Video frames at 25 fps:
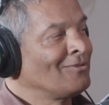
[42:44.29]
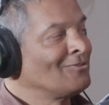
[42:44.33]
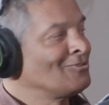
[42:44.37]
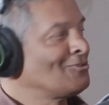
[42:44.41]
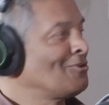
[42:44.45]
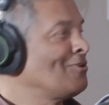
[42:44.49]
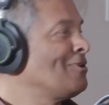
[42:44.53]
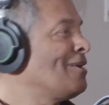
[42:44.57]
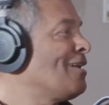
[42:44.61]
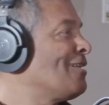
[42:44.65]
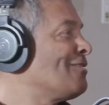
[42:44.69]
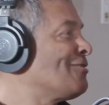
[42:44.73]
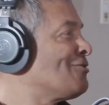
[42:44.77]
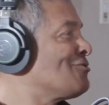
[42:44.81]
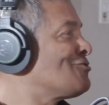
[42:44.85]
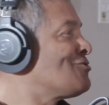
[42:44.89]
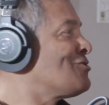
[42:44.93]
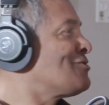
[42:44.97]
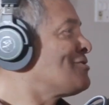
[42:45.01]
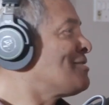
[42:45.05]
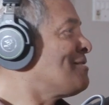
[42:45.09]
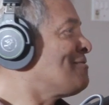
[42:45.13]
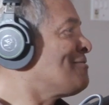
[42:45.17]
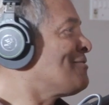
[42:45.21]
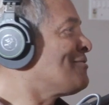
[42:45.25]
So yeah, those
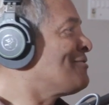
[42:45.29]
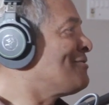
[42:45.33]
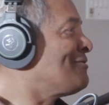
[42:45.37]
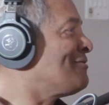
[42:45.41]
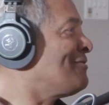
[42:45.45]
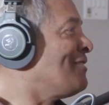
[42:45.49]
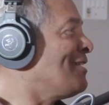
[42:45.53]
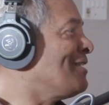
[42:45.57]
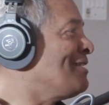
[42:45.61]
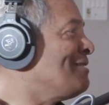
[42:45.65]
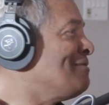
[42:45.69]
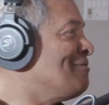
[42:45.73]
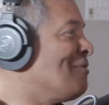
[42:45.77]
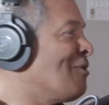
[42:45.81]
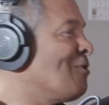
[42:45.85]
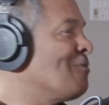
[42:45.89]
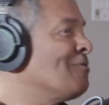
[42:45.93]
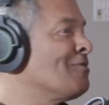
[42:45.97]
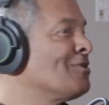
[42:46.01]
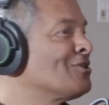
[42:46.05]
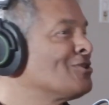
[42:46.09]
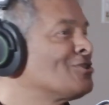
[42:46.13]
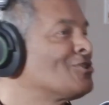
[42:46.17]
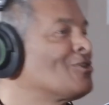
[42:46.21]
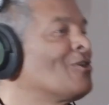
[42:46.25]
are some of the funny
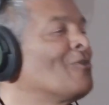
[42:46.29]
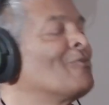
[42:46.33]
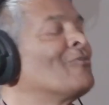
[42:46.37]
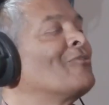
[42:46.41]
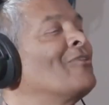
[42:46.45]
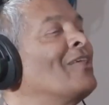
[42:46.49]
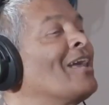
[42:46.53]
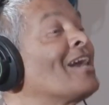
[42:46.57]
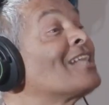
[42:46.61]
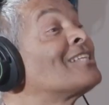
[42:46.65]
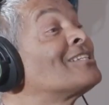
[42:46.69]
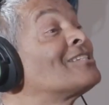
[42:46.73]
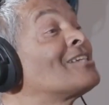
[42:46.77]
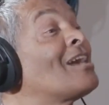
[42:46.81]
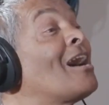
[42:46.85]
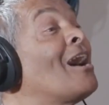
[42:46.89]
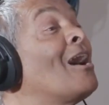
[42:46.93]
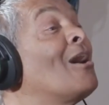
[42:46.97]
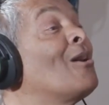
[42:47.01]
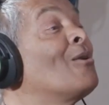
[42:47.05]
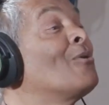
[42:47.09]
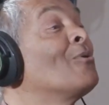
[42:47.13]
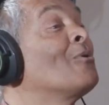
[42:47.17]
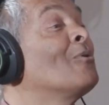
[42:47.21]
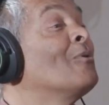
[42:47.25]
moments. So that's
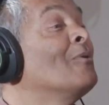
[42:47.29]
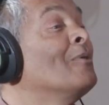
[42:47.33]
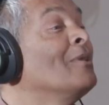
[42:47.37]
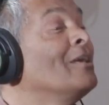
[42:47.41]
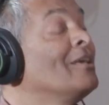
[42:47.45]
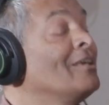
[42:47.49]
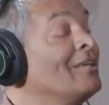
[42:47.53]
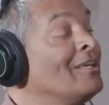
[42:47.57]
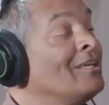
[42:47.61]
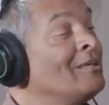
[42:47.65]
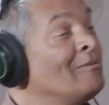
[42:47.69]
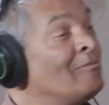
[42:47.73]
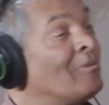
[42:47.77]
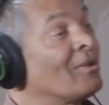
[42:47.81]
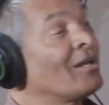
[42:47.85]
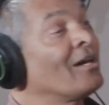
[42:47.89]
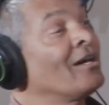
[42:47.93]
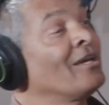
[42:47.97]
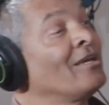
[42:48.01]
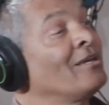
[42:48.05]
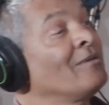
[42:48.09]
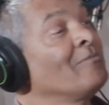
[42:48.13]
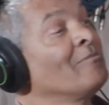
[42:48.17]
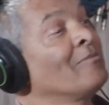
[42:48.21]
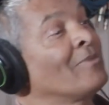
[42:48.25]
how
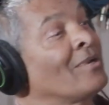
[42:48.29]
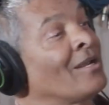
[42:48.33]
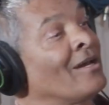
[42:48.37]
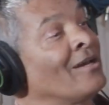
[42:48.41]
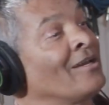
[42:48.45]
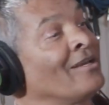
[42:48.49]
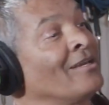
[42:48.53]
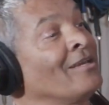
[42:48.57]
Ibrahim